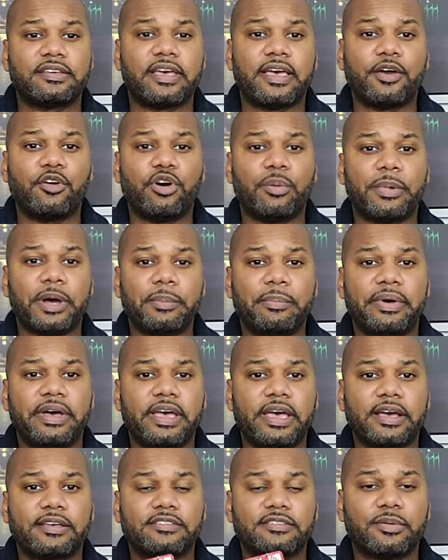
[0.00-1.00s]
tag on my
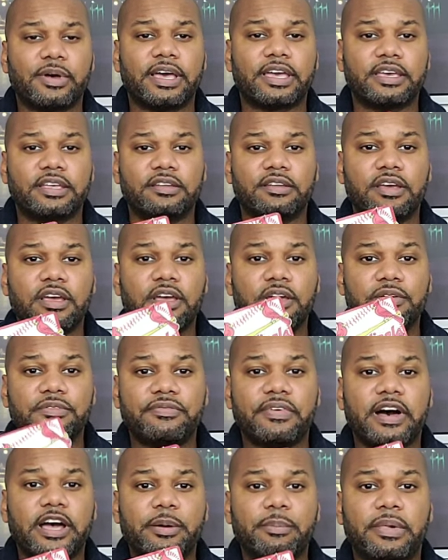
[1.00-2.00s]
bag so I can
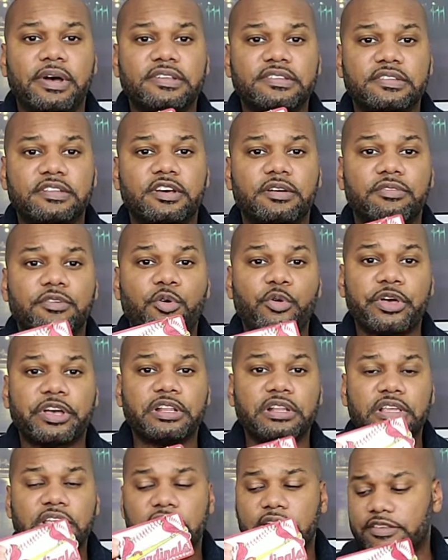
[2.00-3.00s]
find my stuff
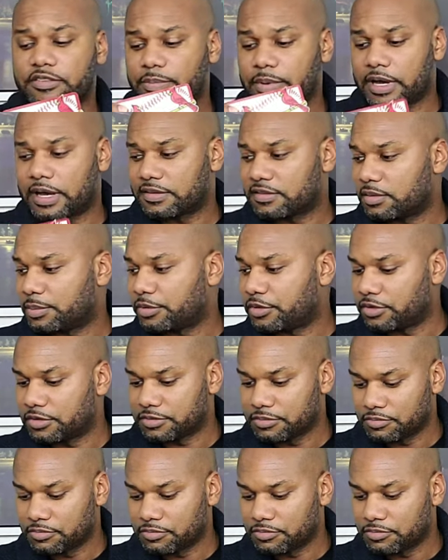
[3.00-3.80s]
quickly as possible.